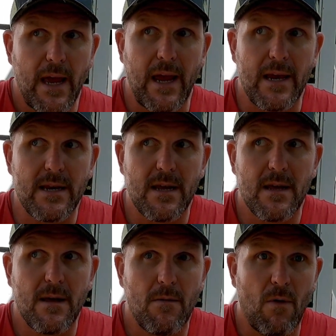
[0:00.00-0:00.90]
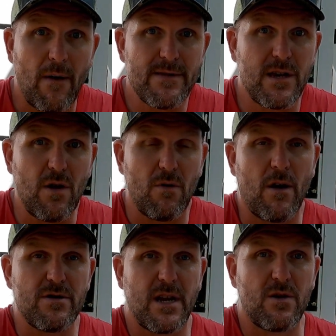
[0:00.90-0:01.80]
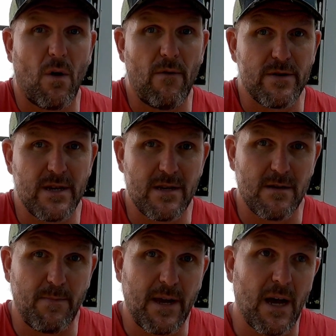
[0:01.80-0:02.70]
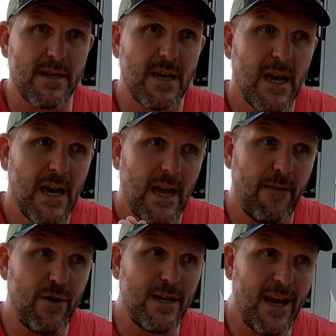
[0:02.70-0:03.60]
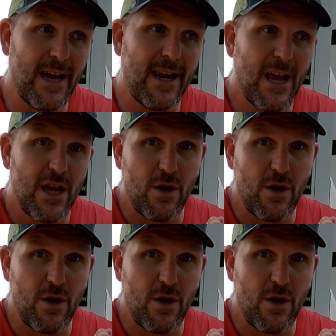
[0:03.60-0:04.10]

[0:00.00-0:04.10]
And well, obviously you don't understand twelve volt systems, because if you did,